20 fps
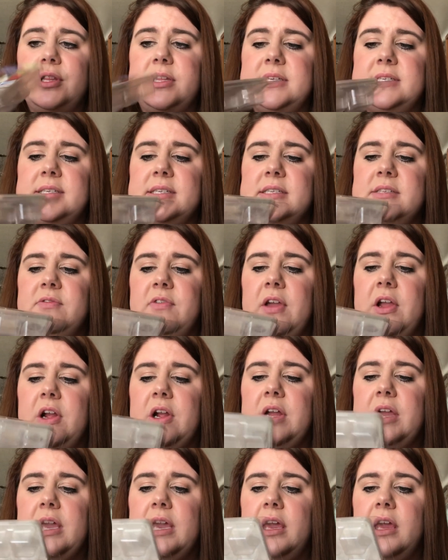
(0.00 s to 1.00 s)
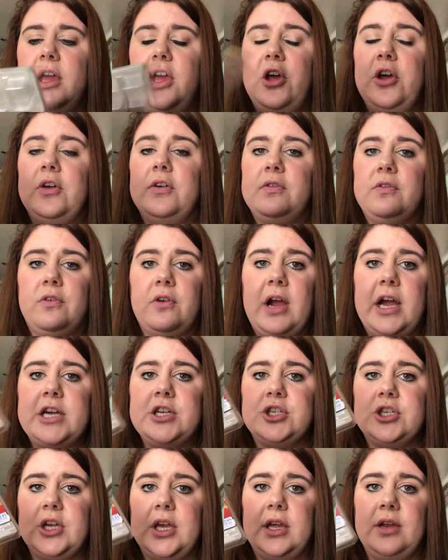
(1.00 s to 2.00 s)
This is very
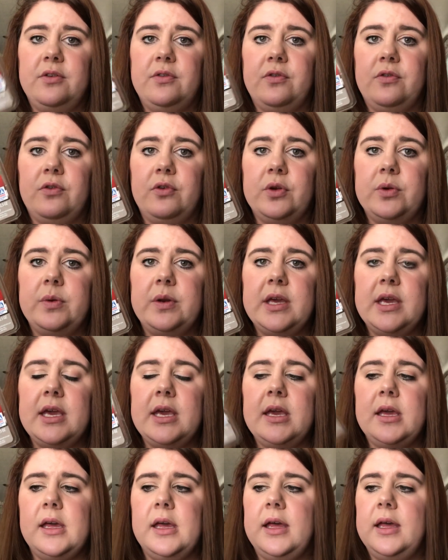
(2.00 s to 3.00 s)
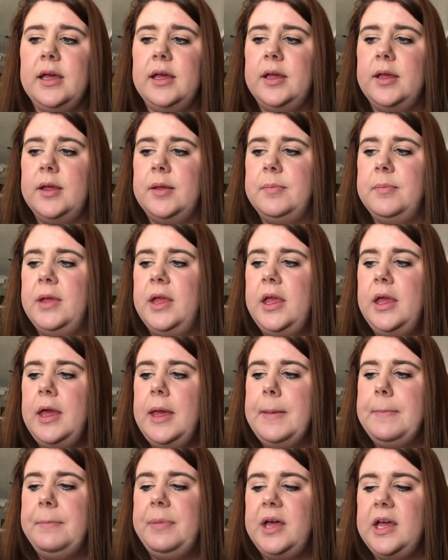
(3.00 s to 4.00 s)
fresh and fruity,
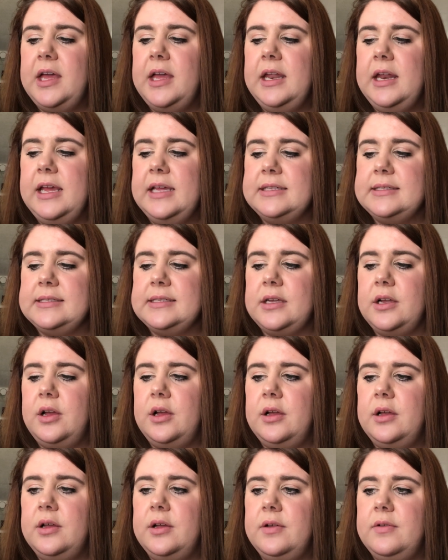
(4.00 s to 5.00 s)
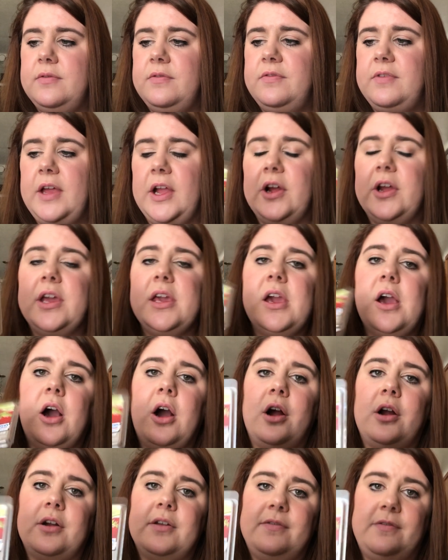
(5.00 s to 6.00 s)
but it's very
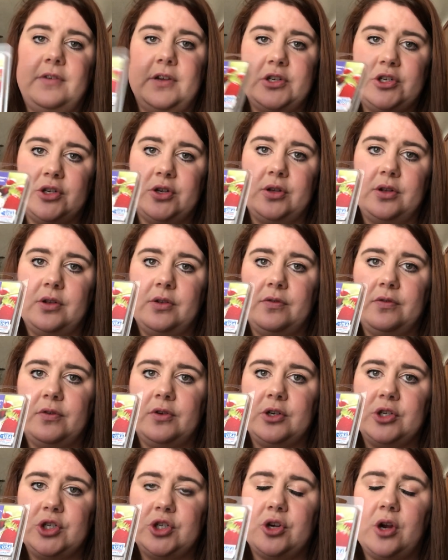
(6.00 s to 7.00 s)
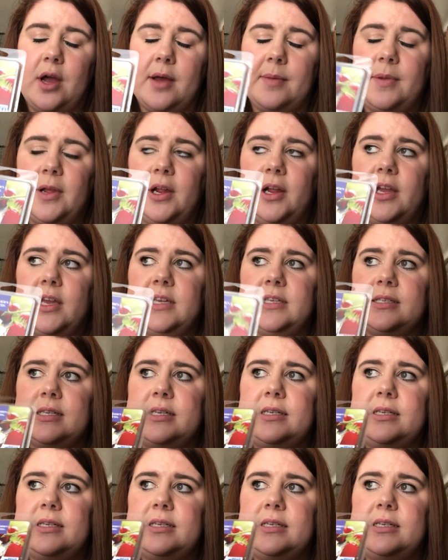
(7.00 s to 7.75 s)
artificial for strawberries.